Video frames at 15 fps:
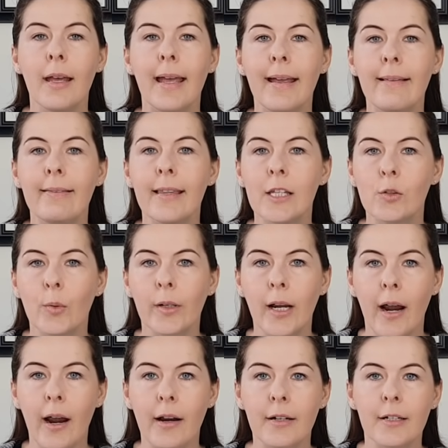In this
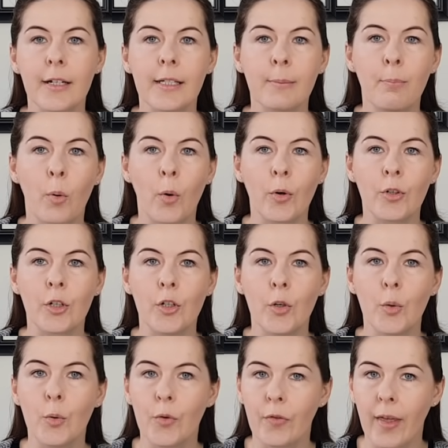regard, it is important to
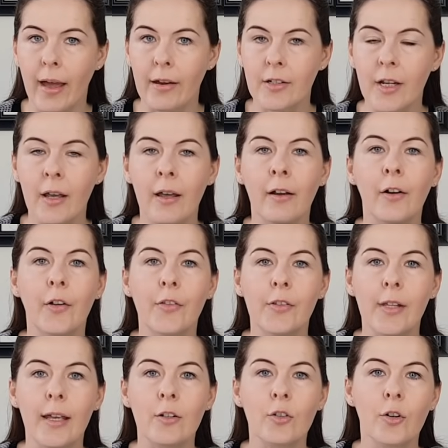note that
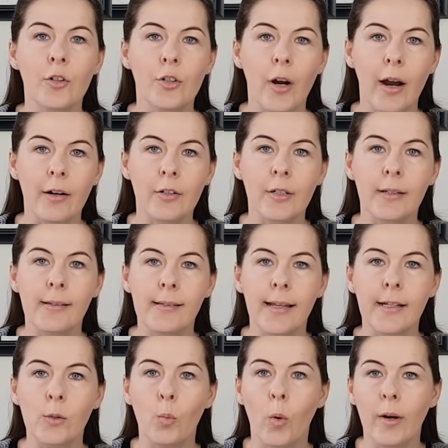consent under Article
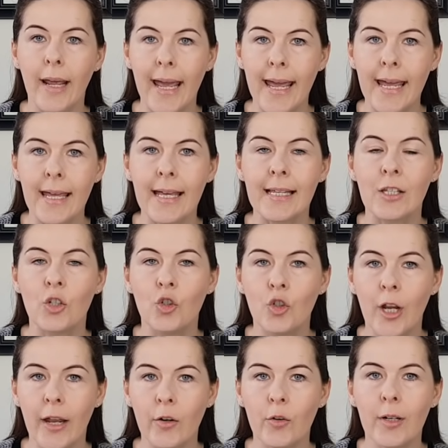61A is
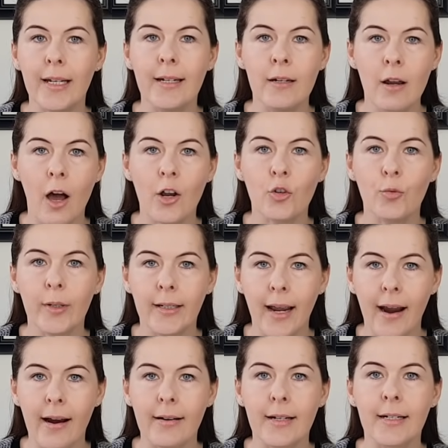generally not
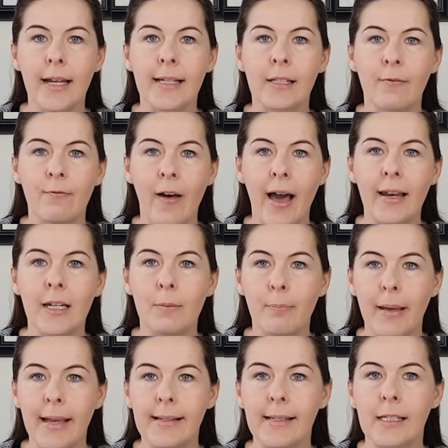regarded as a valid
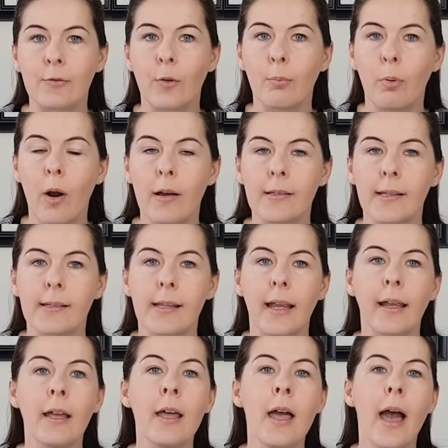basis for
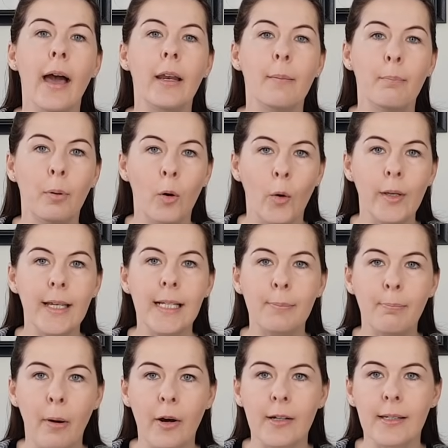processing an employee's
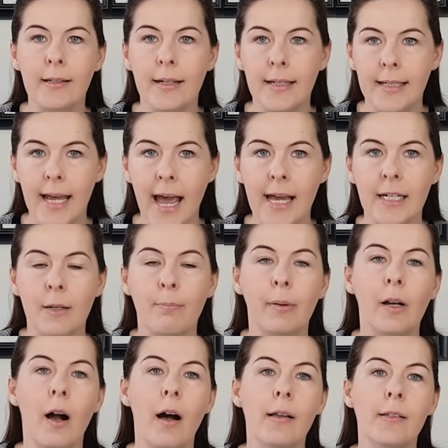personal data
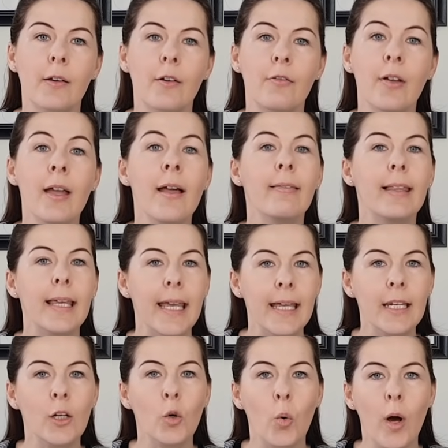because of the
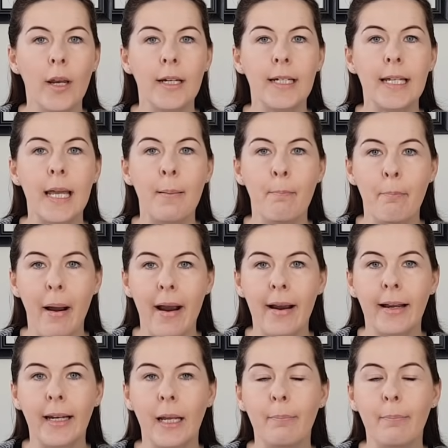inequality in bargaining